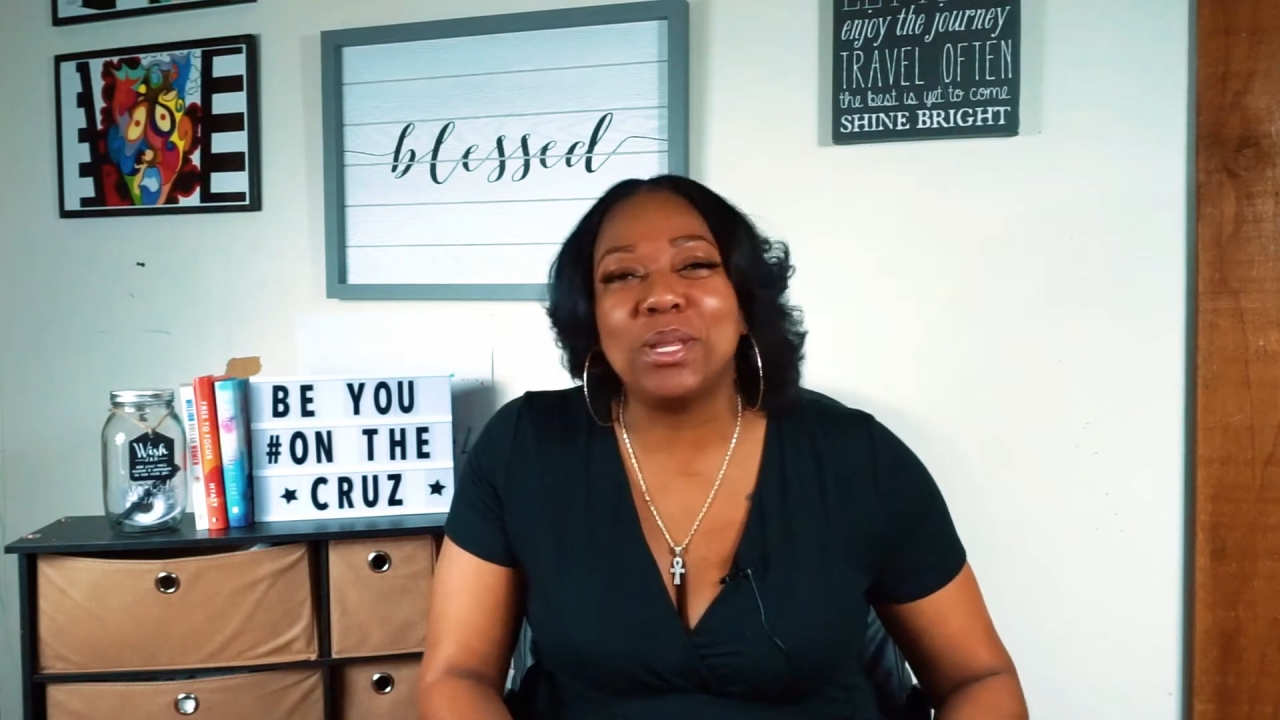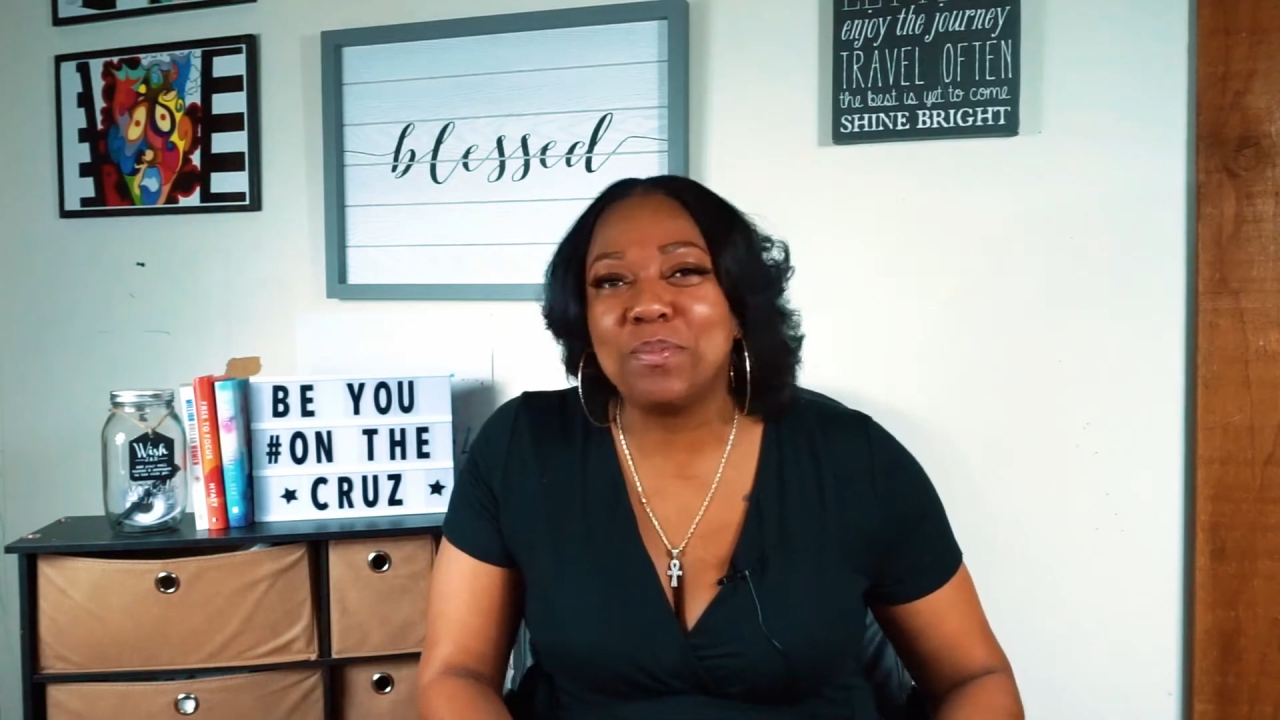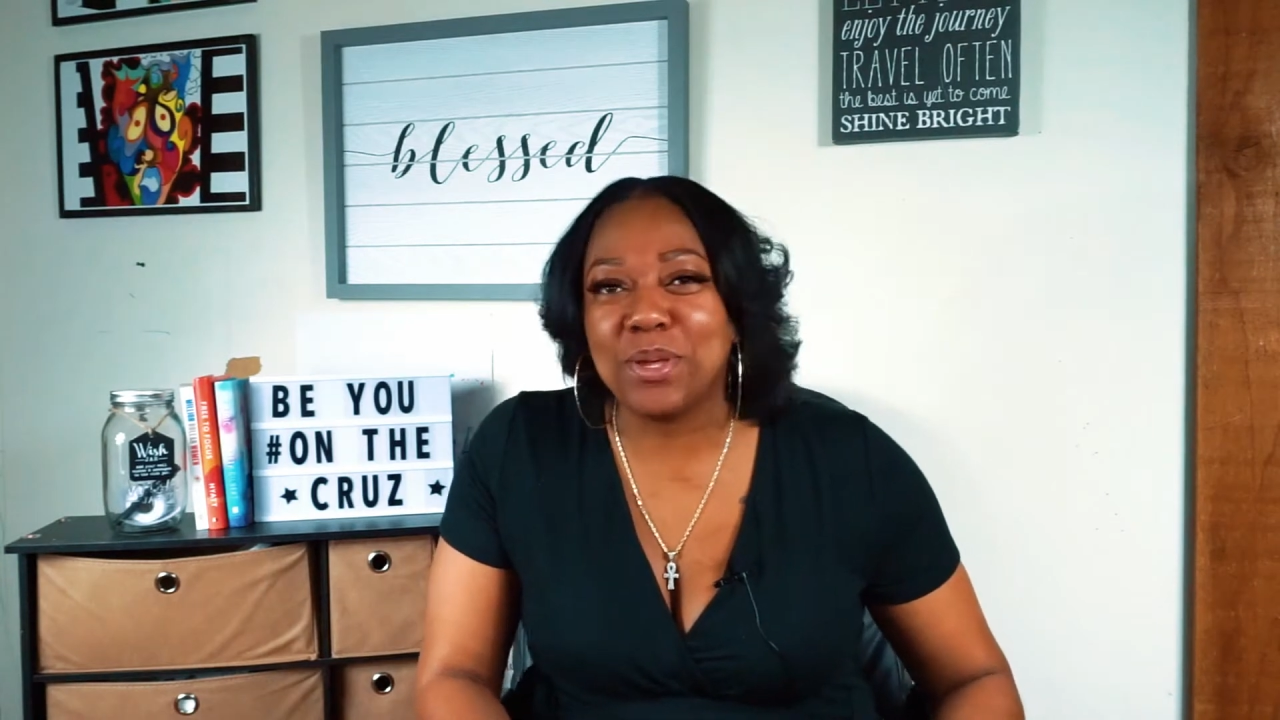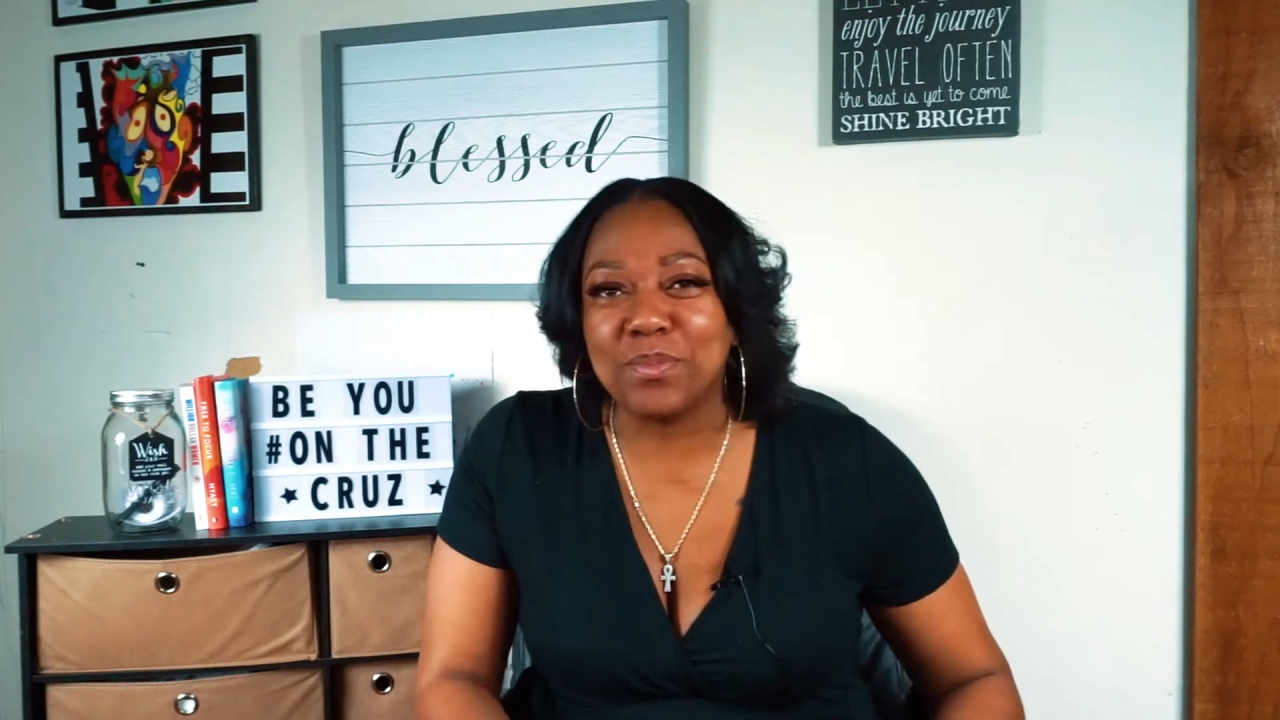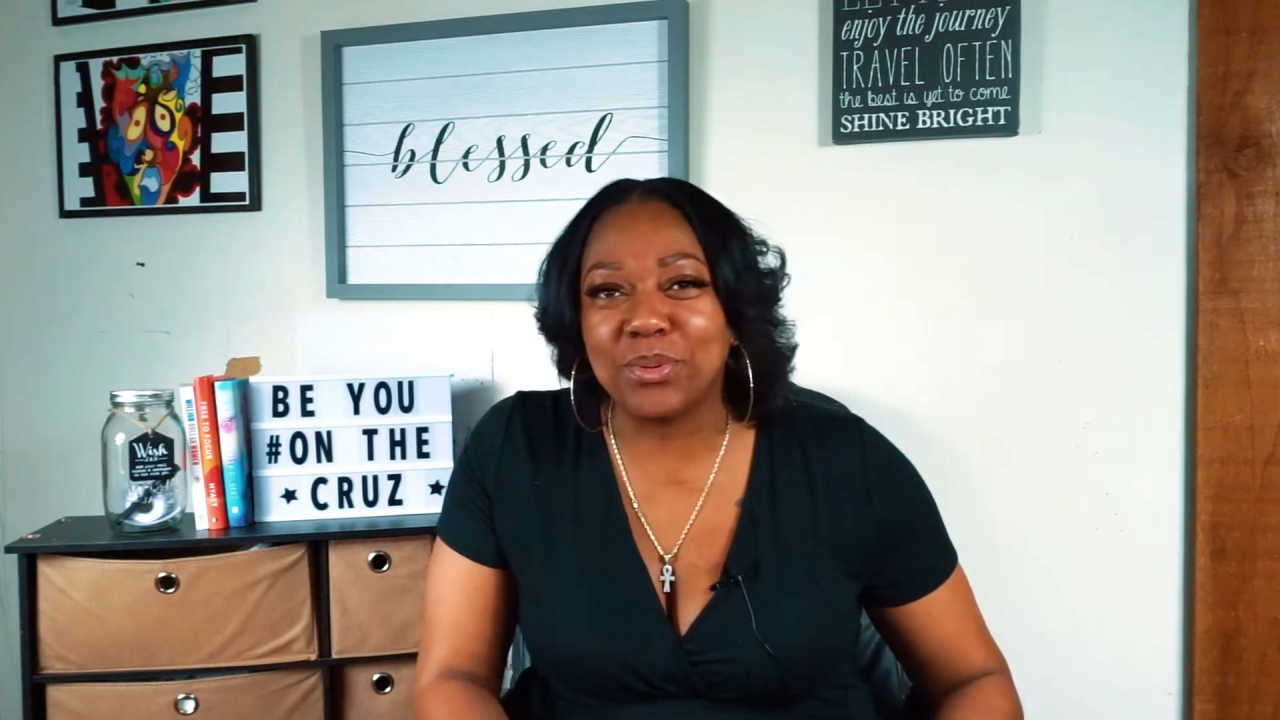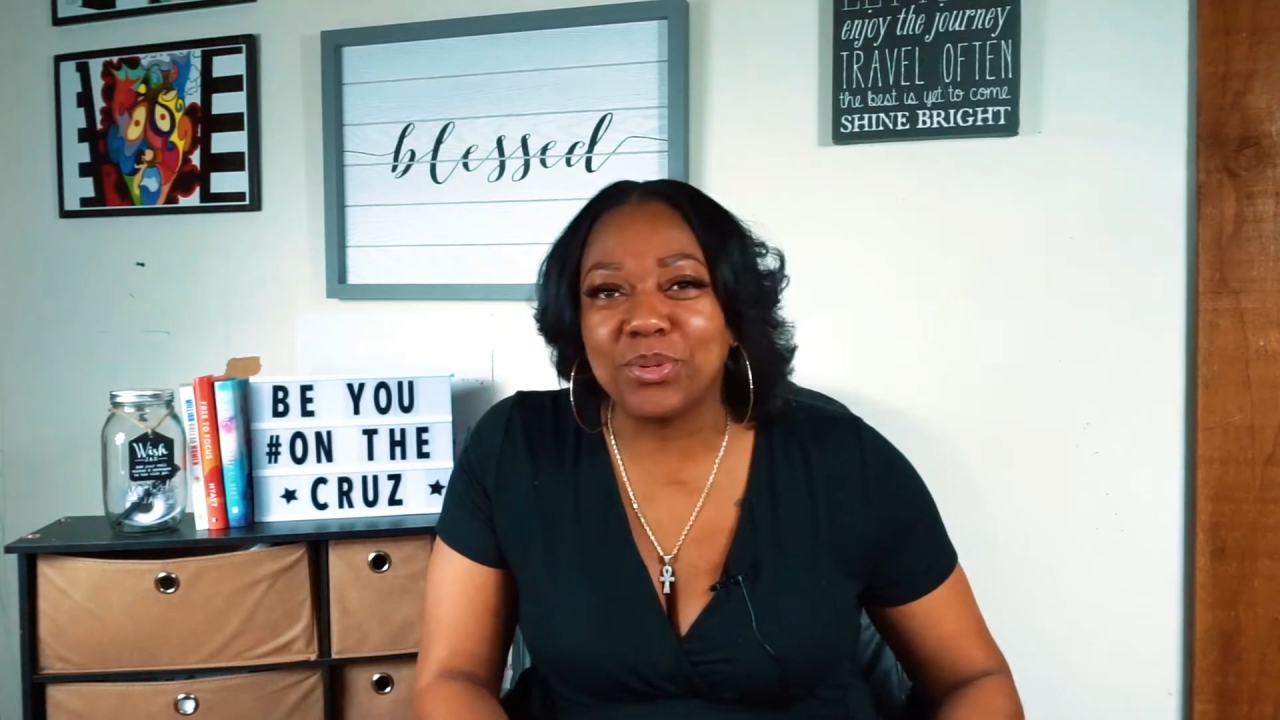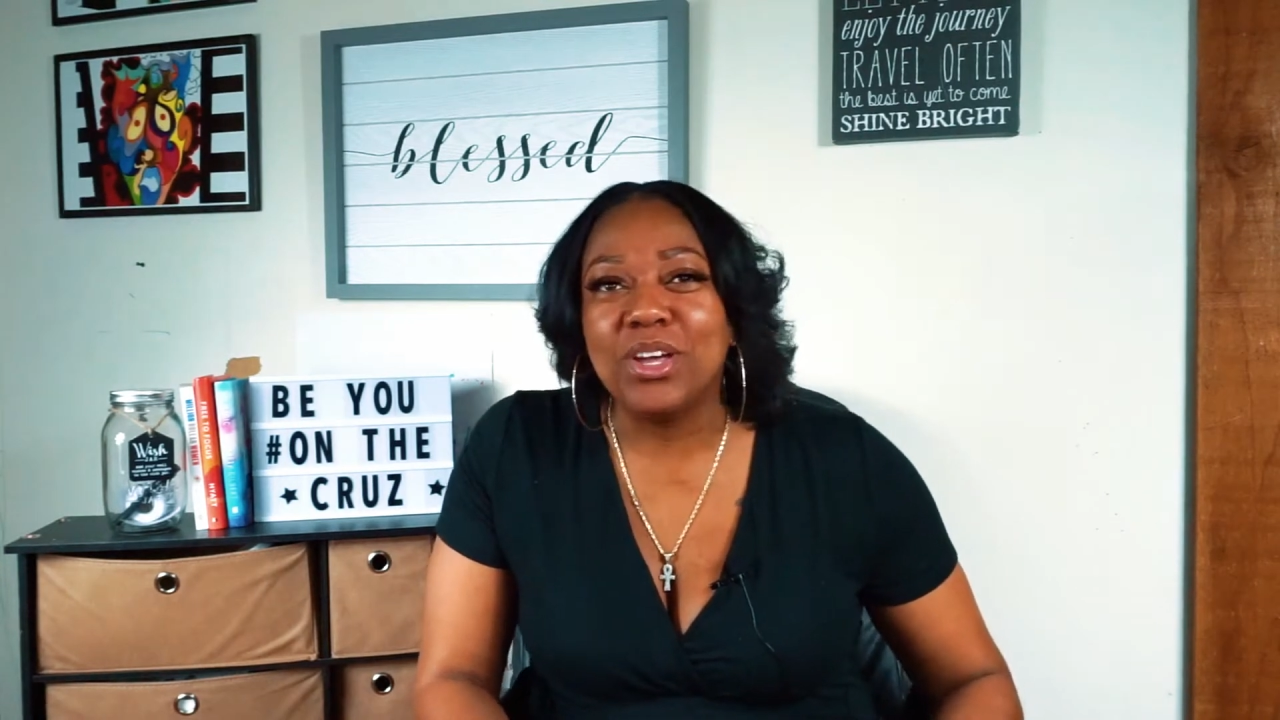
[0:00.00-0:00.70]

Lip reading: people